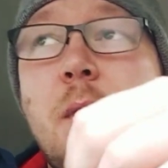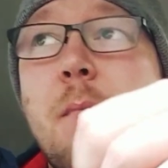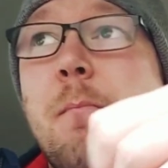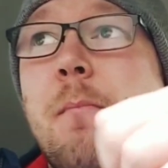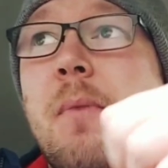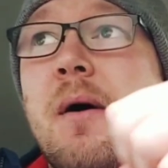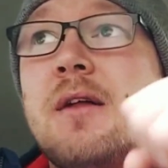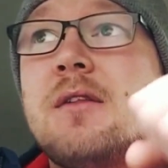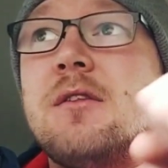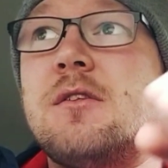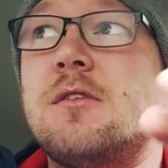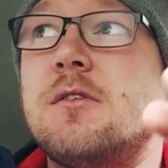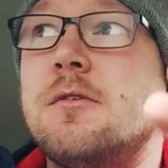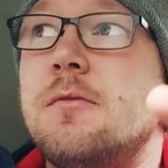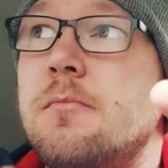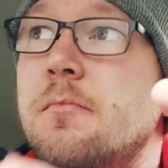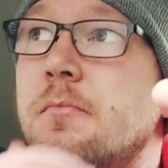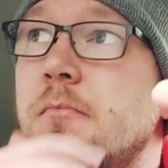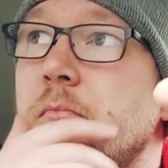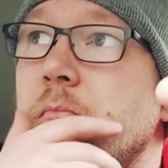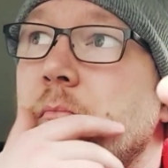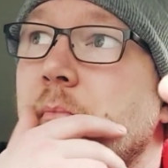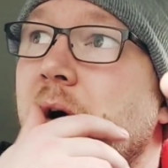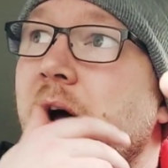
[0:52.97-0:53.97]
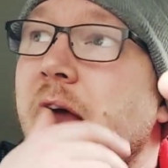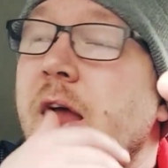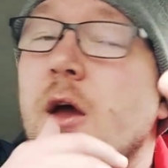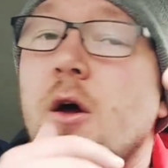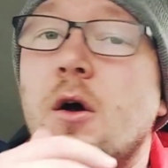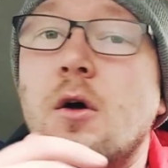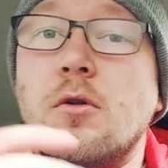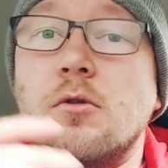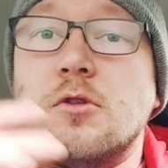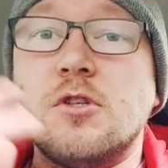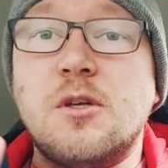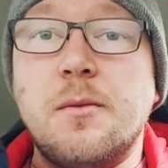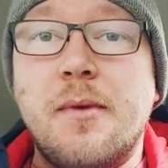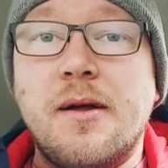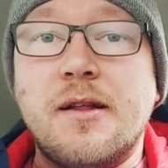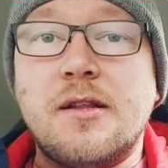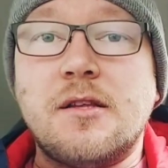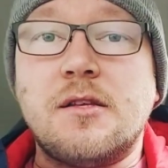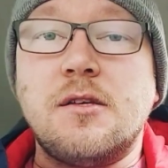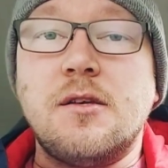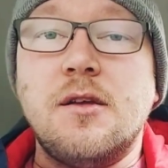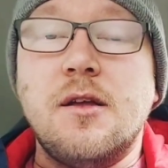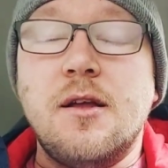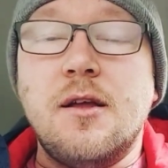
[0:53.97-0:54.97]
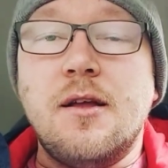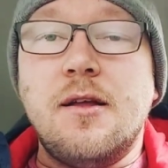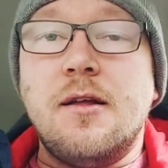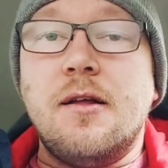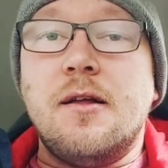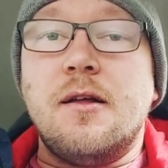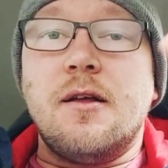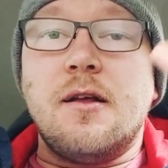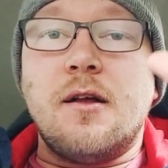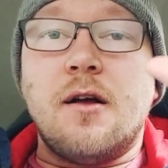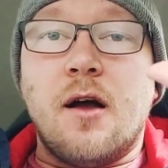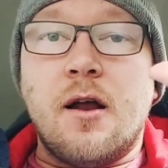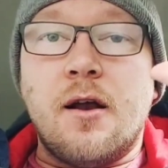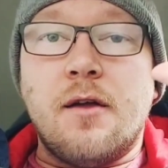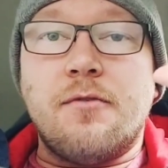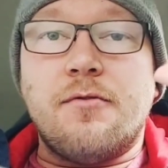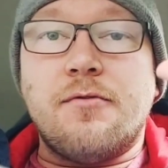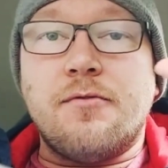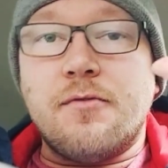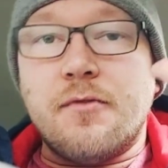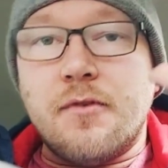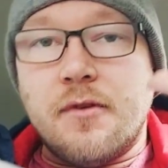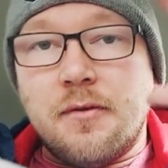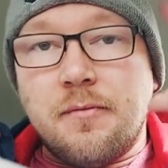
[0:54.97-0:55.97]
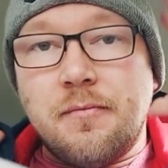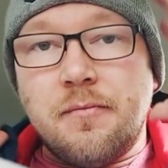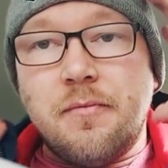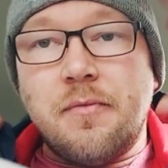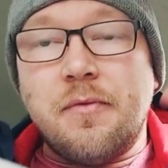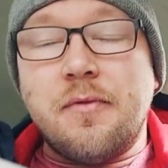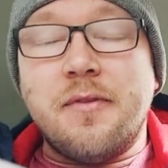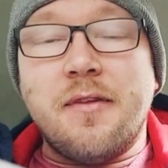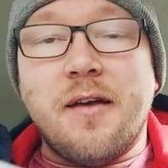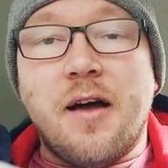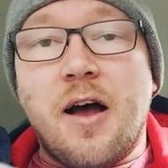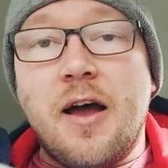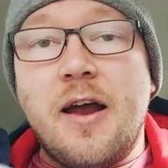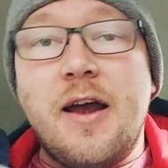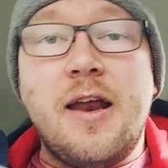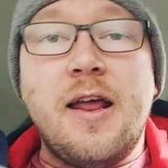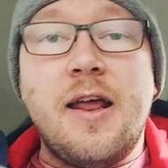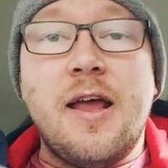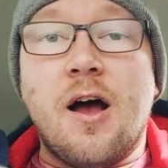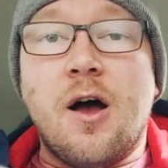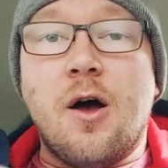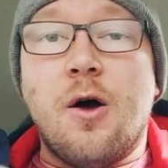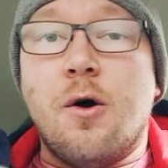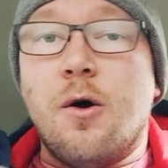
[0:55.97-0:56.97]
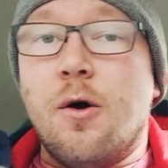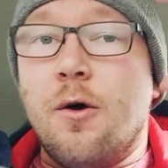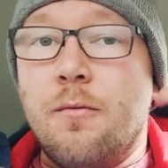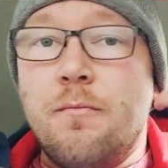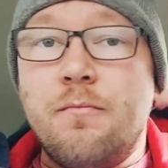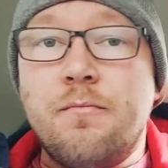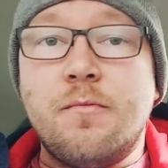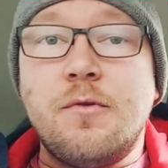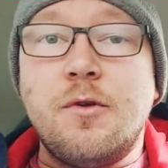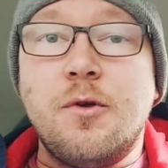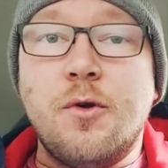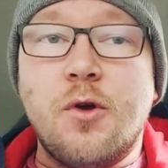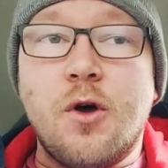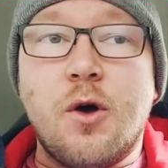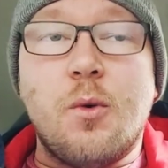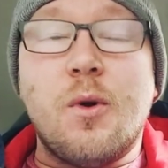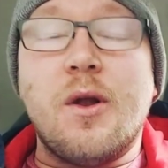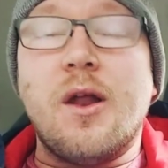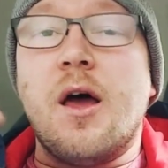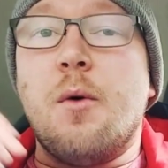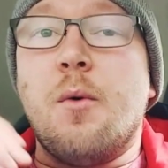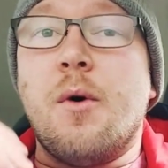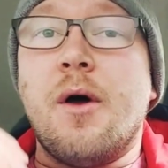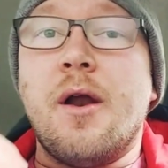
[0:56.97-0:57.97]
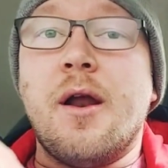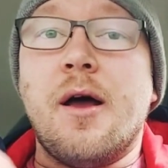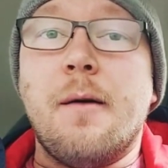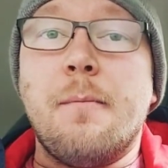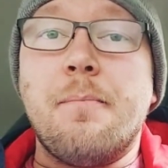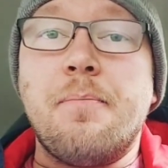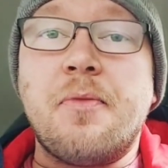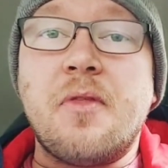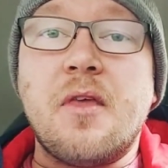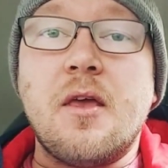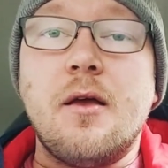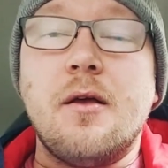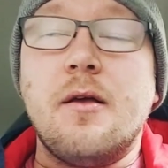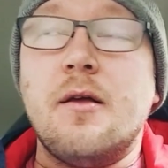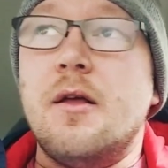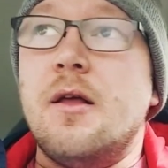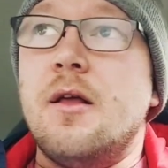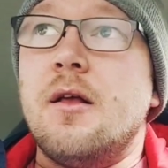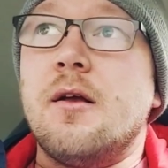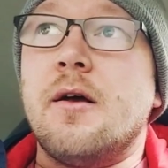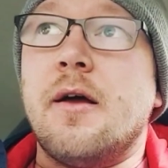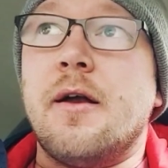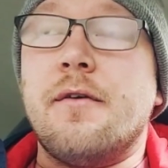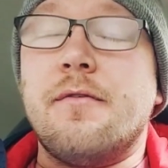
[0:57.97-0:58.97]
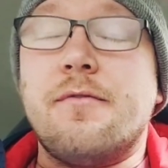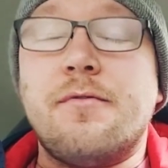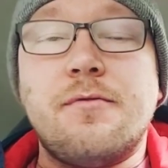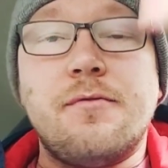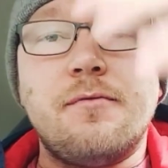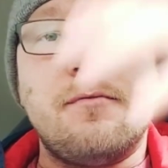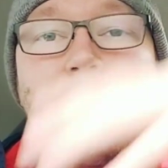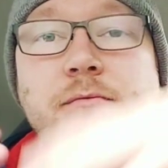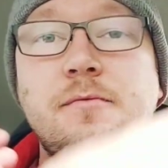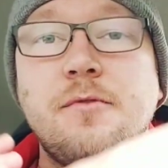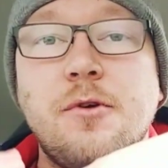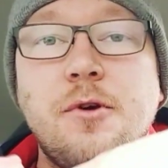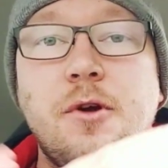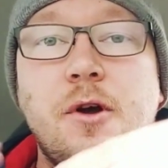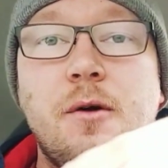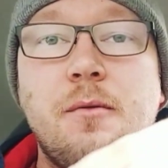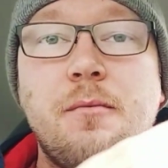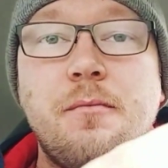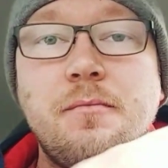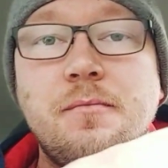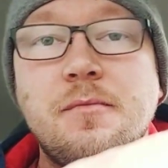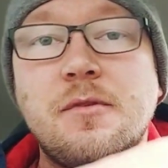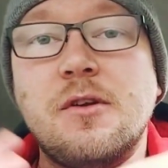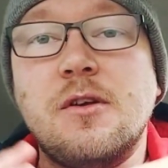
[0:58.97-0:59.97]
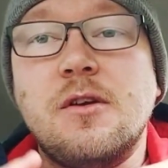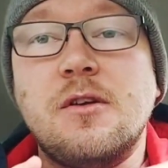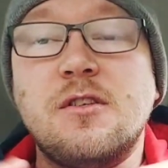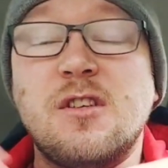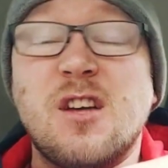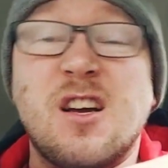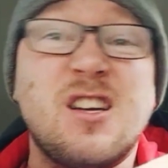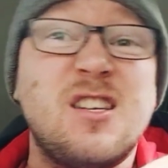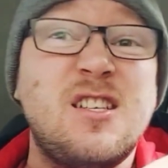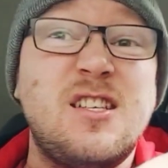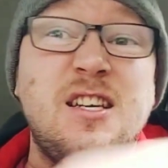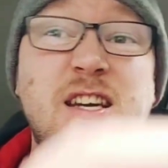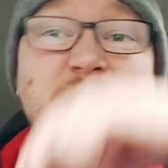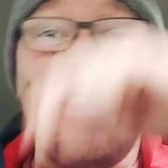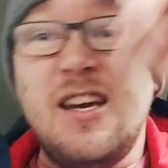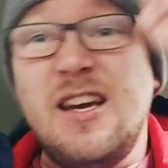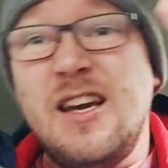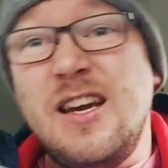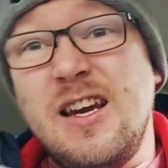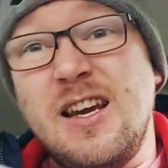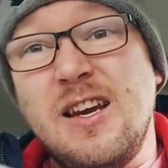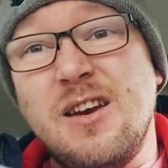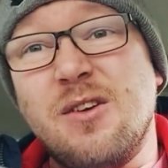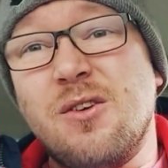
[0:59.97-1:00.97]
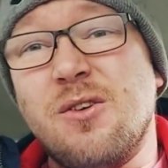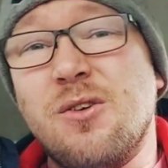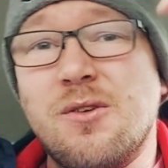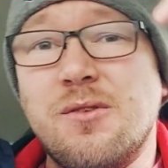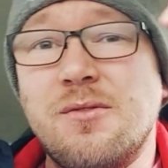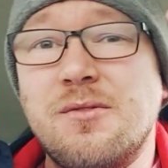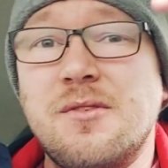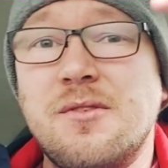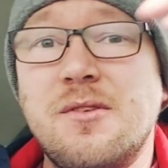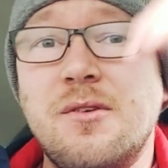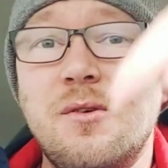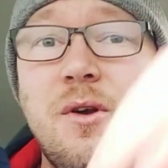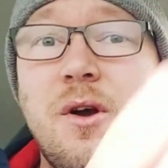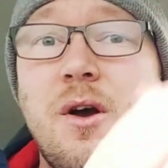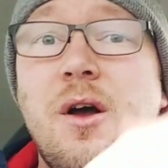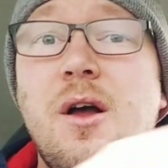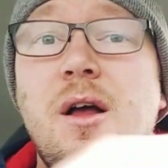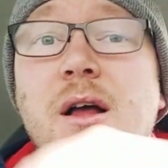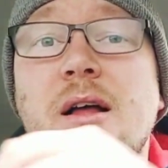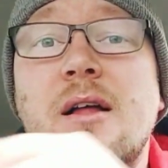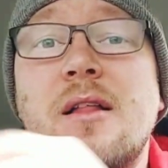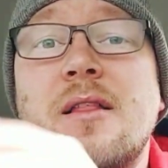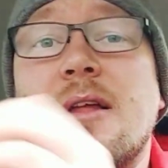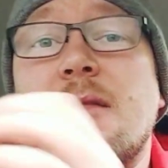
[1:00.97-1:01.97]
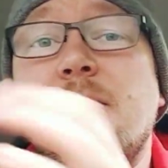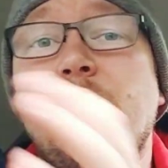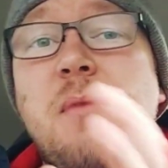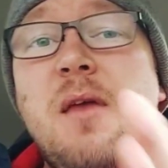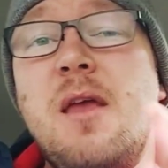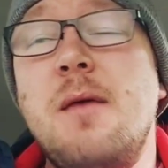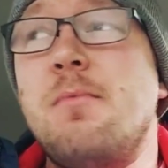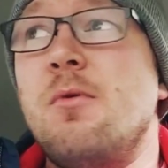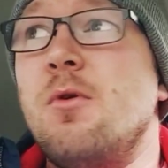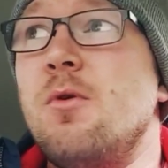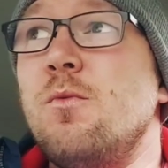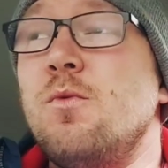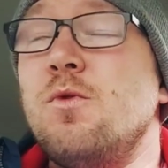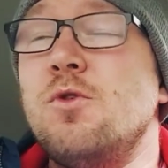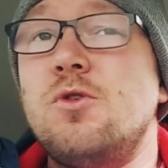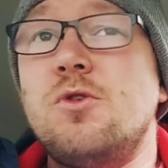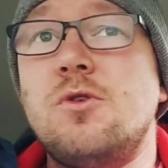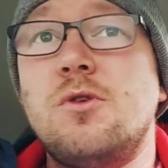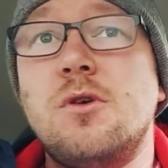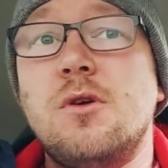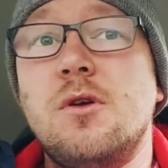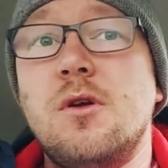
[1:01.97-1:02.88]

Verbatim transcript: But my ultimate kind of idea, or you know, what I wanna kind of, you know, succeed or you know that people would